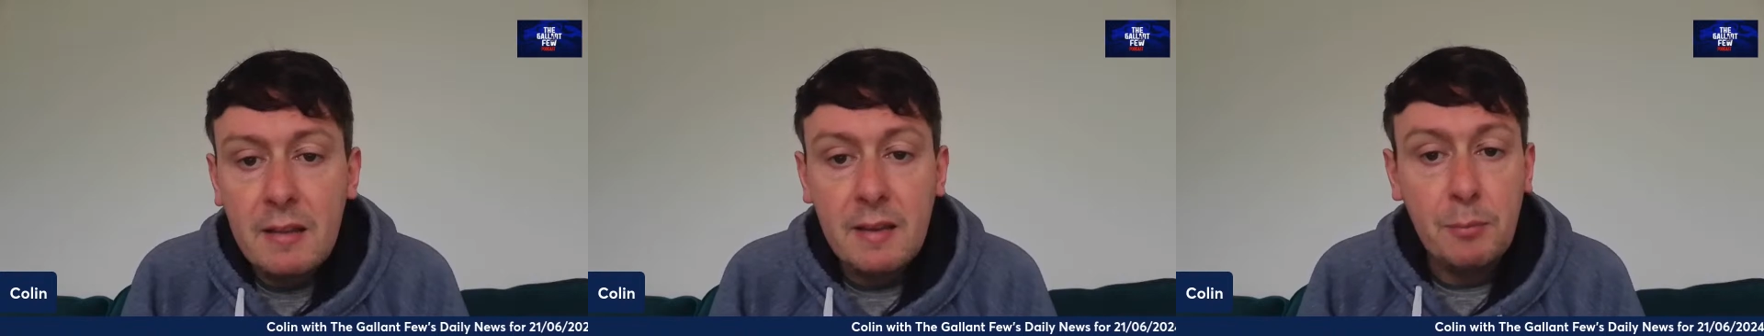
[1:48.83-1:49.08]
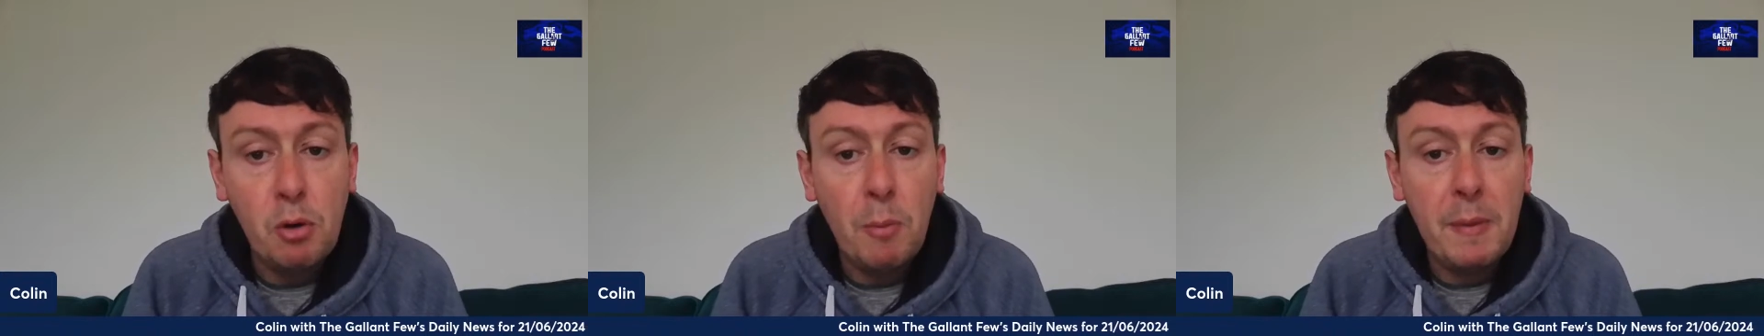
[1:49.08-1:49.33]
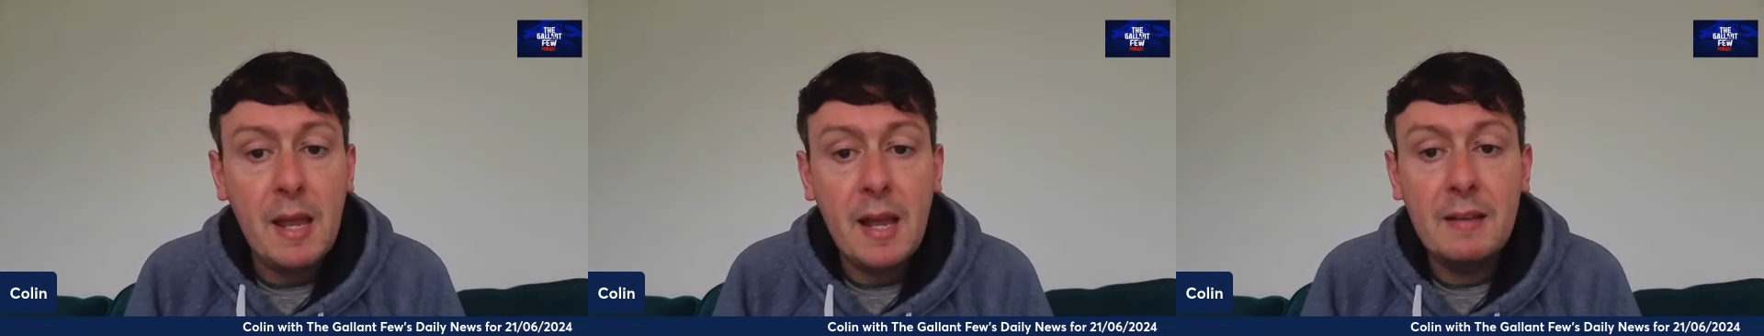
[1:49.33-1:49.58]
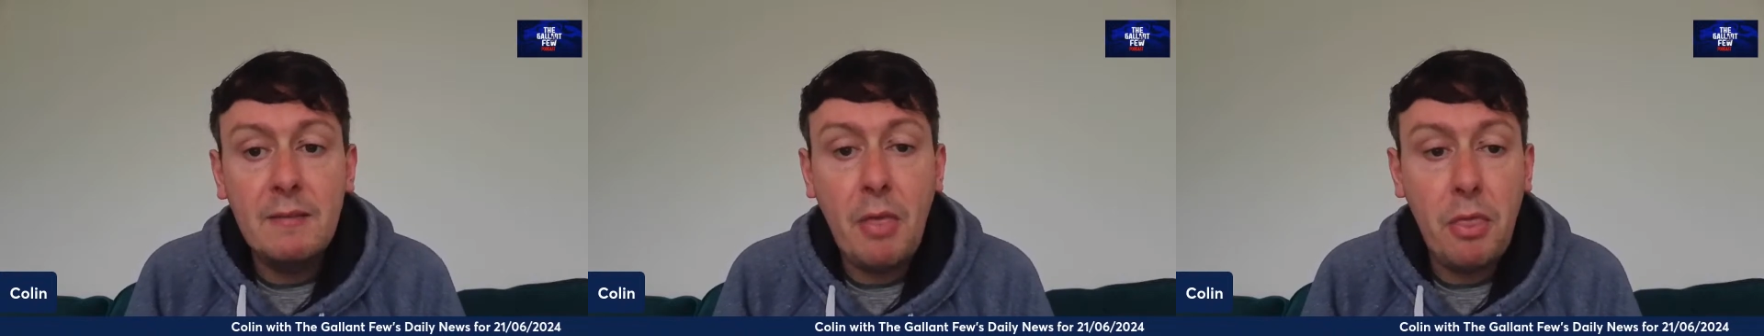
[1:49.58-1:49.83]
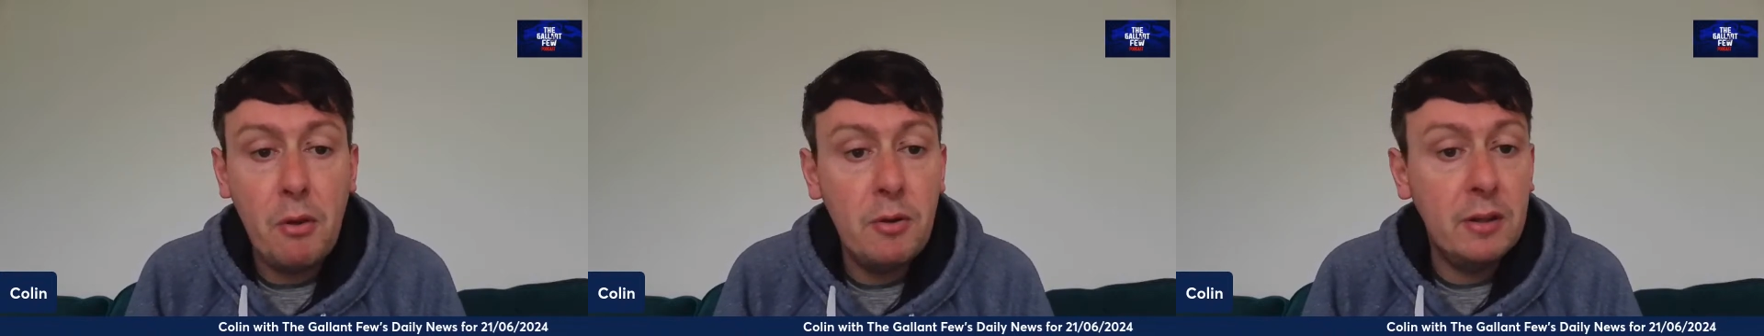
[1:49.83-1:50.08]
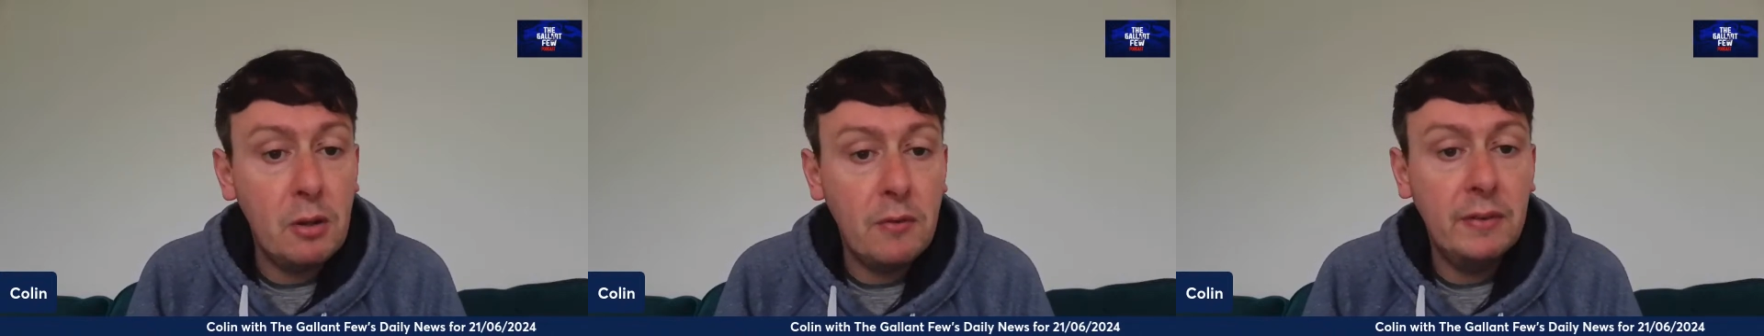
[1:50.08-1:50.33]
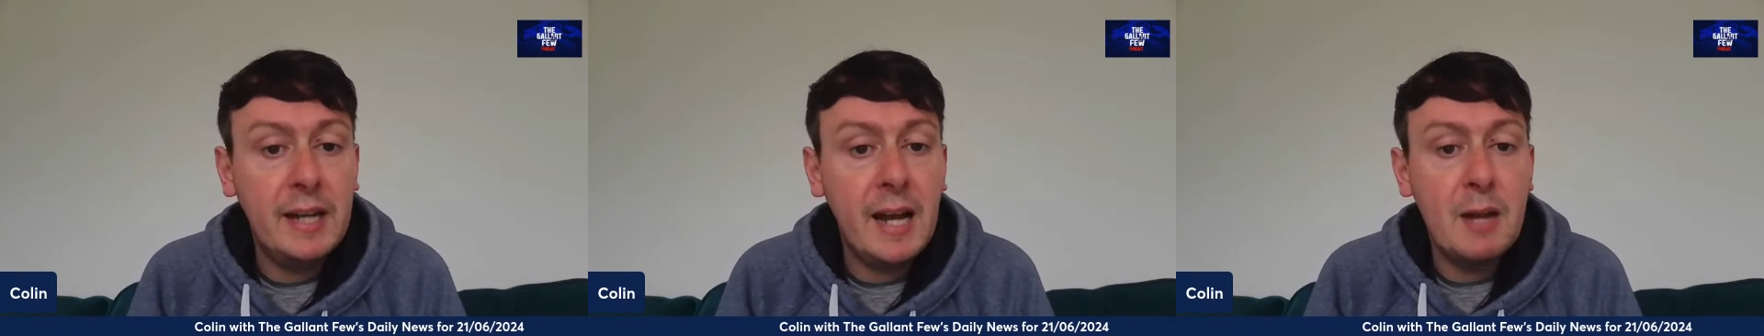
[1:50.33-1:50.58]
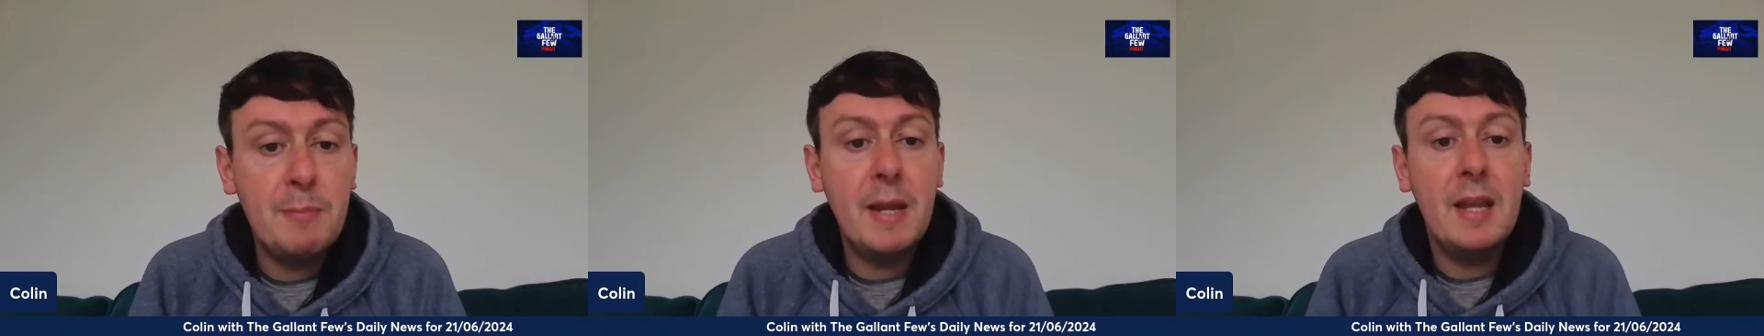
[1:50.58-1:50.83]
They brought me in through the youth
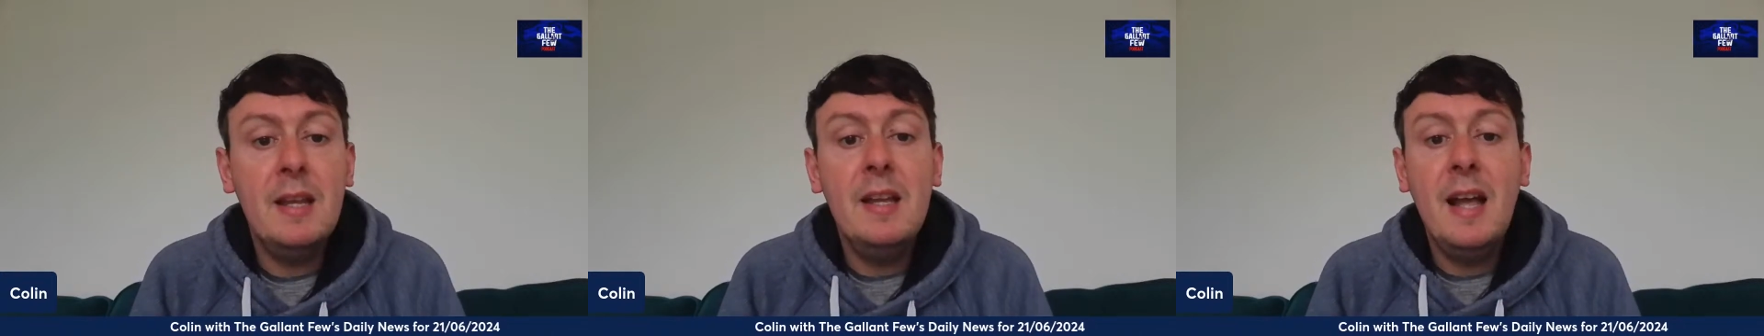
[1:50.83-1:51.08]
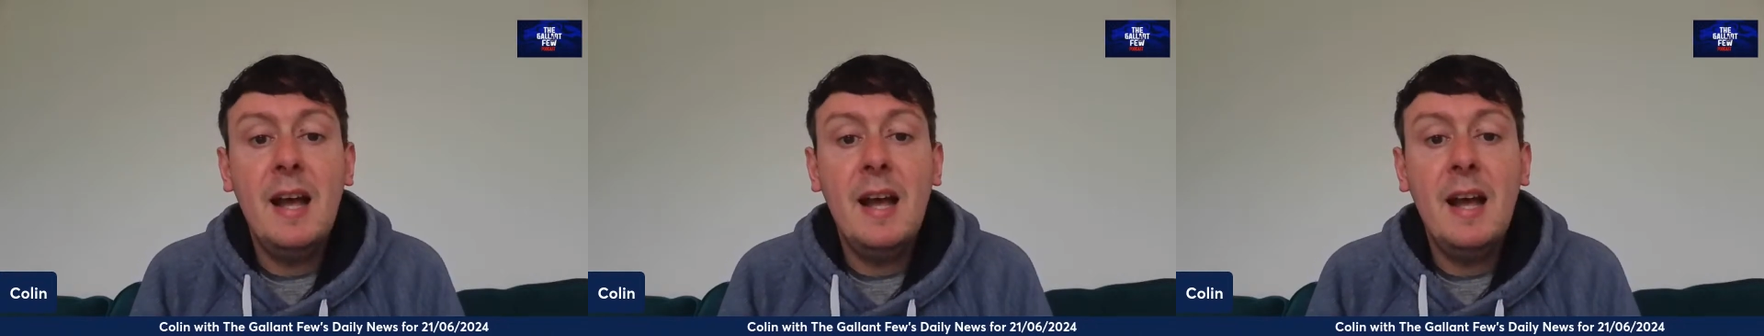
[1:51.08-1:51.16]
academy,